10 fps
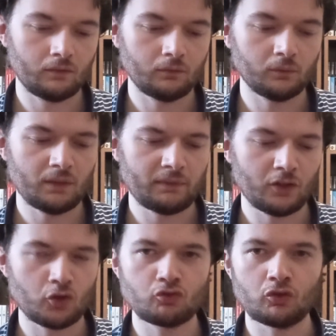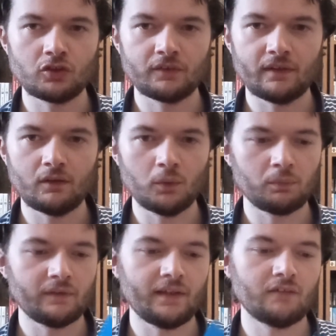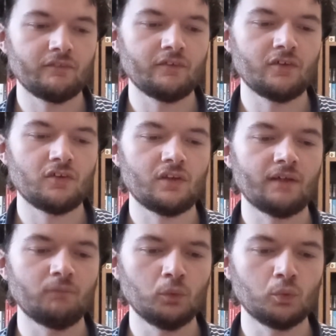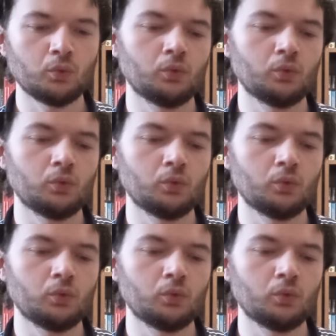Well, that made a crunch then, opening that for the first time. Ooh.